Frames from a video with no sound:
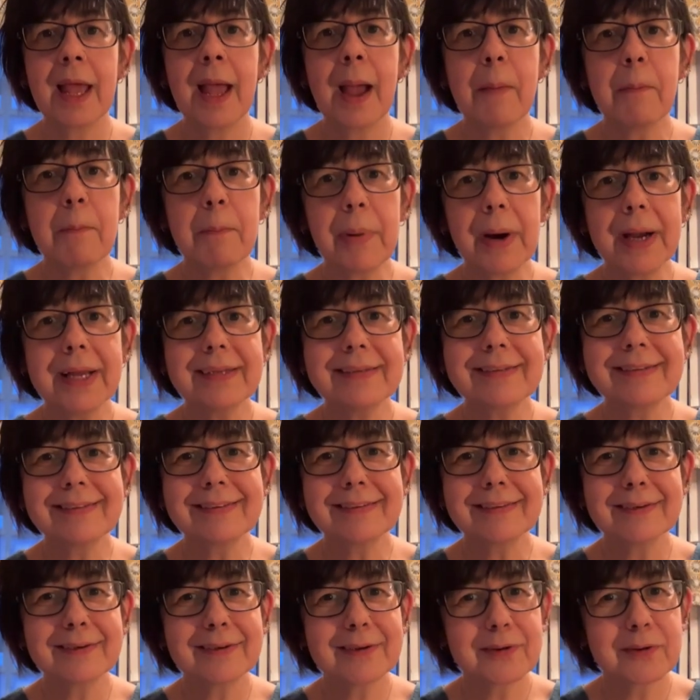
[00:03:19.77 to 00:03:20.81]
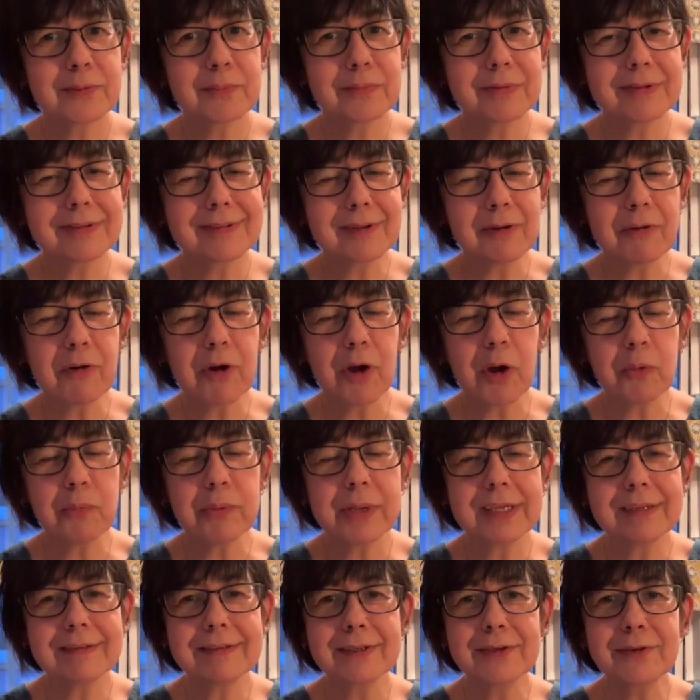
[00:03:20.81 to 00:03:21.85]
But we've still got a
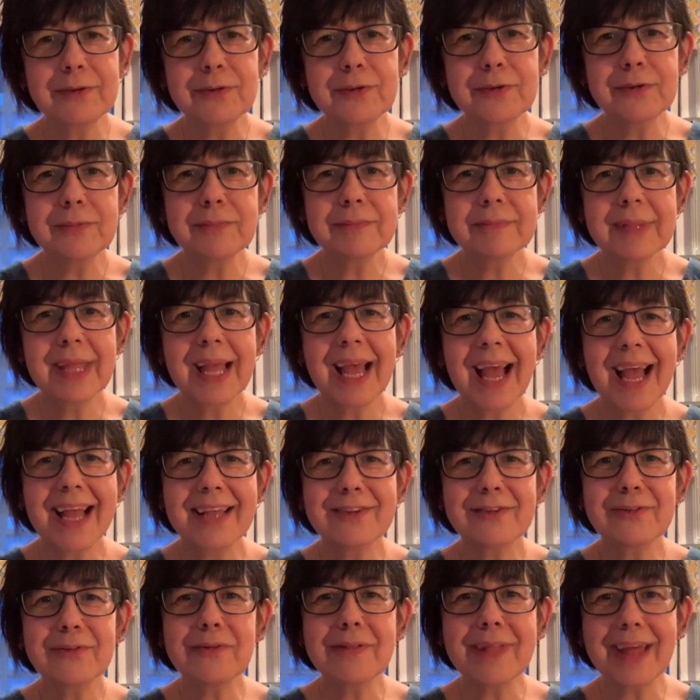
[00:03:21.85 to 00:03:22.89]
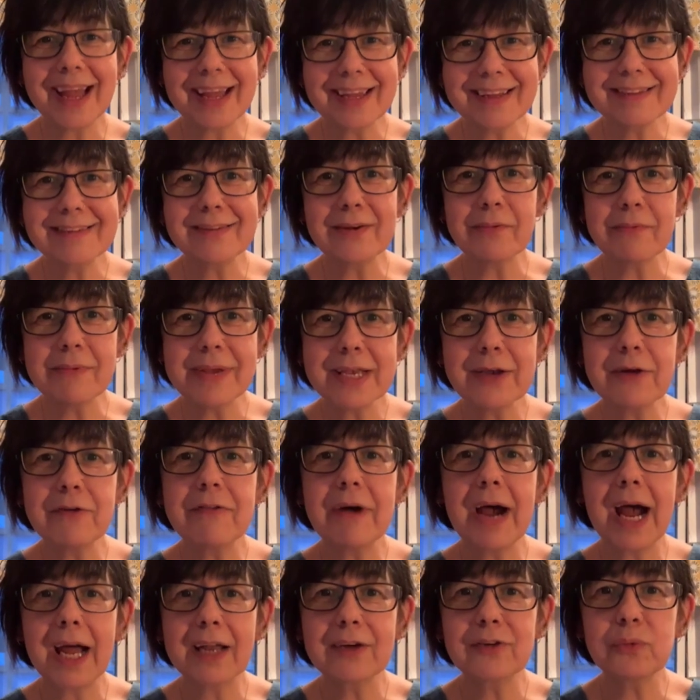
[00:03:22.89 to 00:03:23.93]
week to go, and so that is a week of
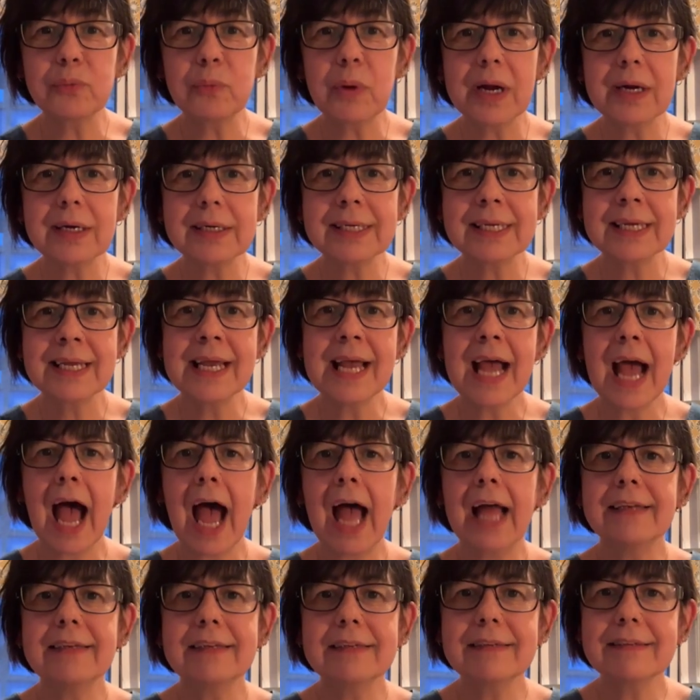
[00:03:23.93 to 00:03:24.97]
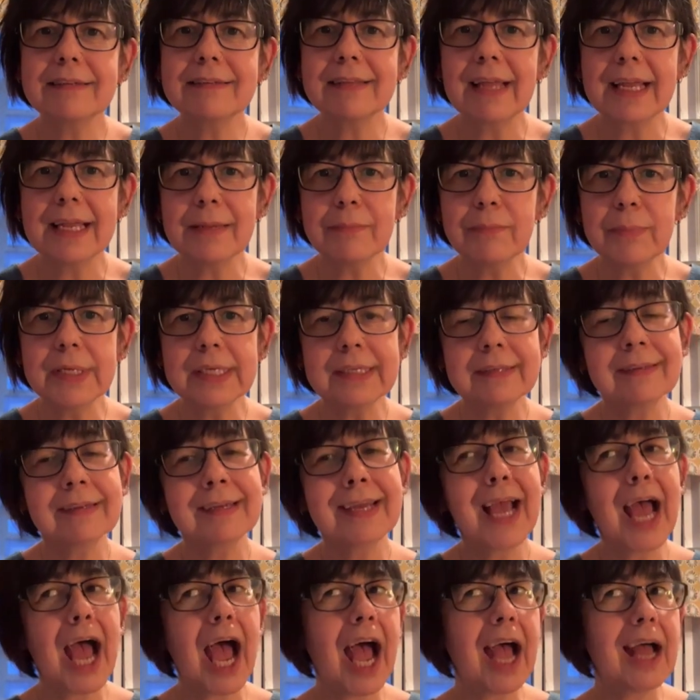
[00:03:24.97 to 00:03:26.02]
hard work and excitement
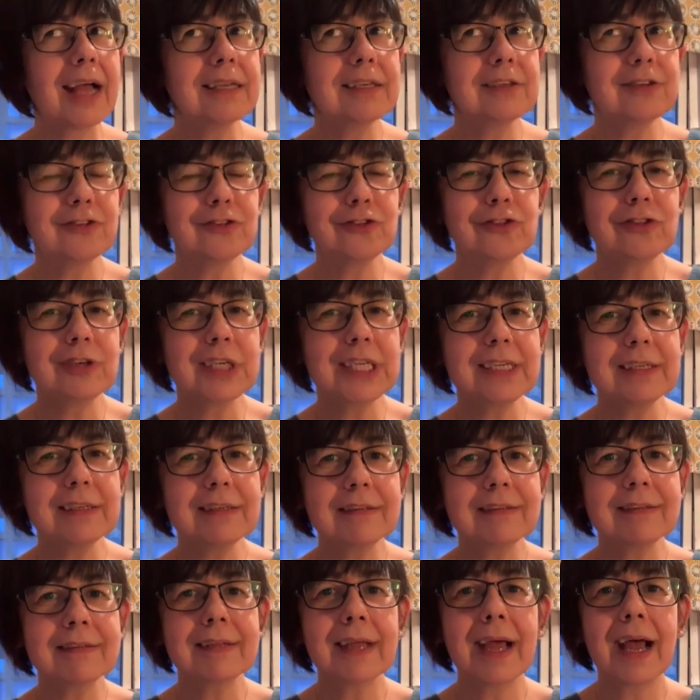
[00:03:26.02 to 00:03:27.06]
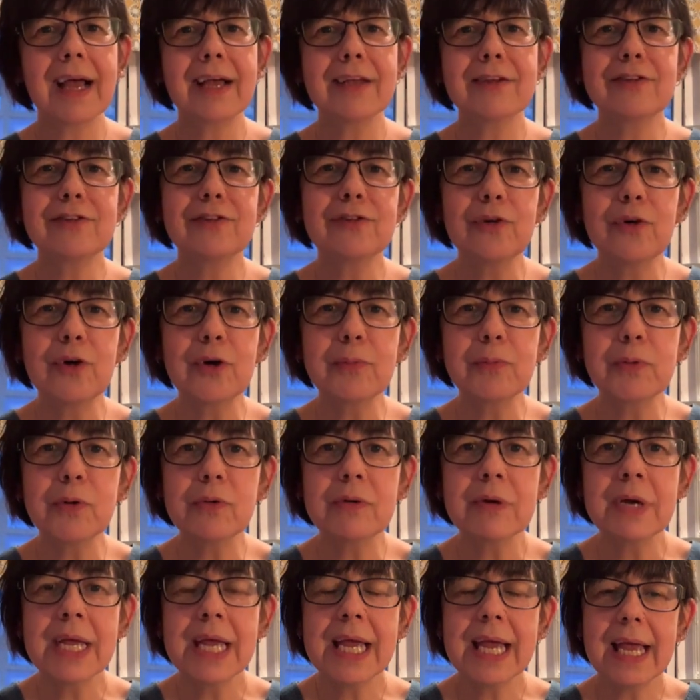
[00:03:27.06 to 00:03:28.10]
and treats as
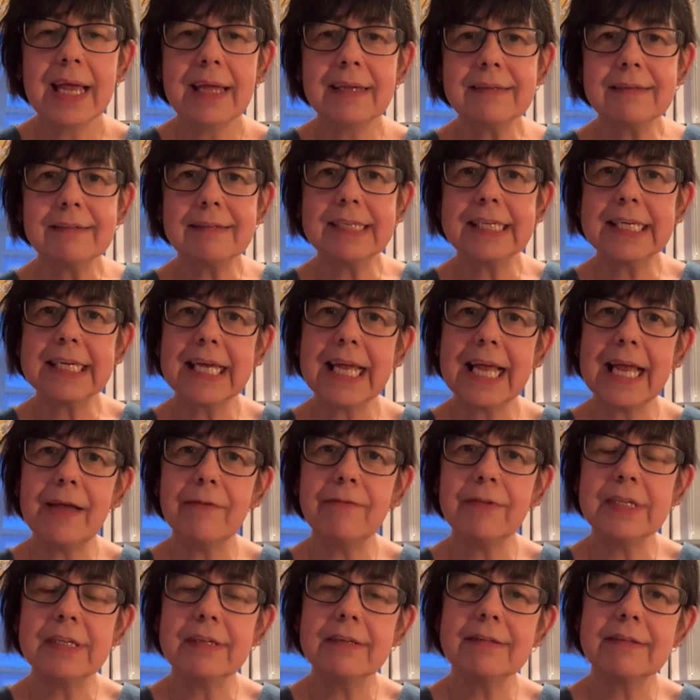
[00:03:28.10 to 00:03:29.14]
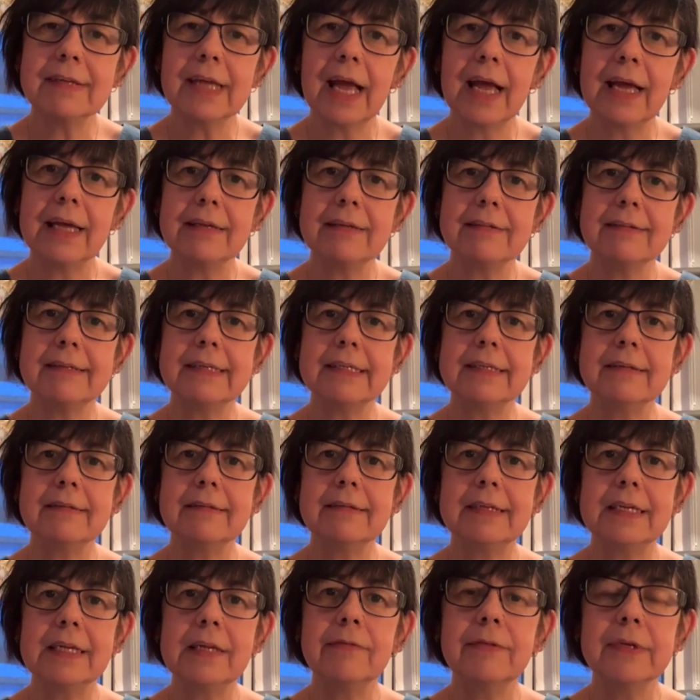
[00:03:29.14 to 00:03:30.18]
normal in St. Kevin's and St.
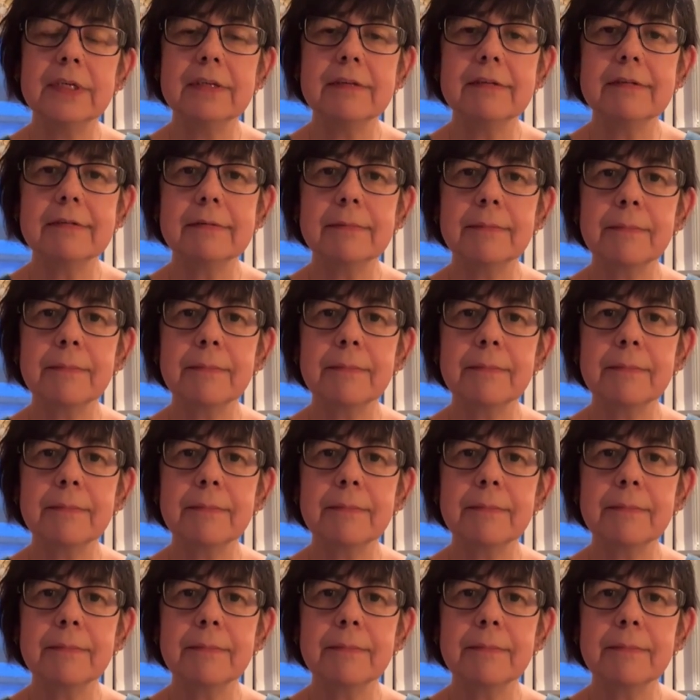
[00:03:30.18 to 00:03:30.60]
Stephen's.